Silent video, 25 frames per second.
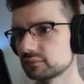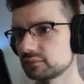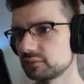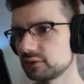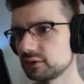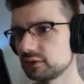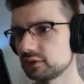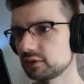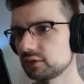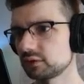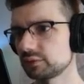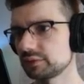
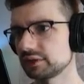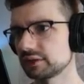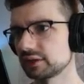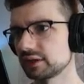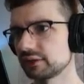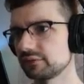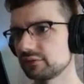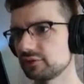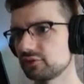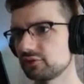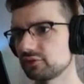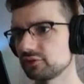You know we
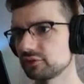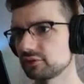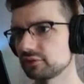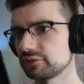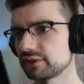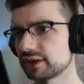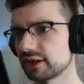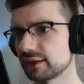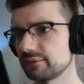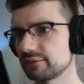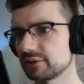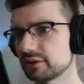love the chill
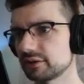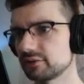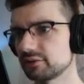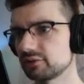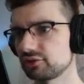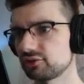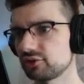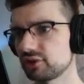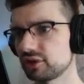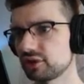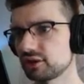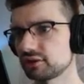vibes on
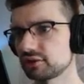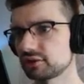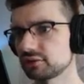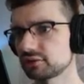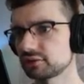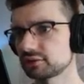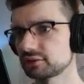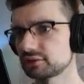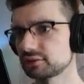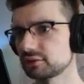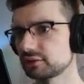this channel.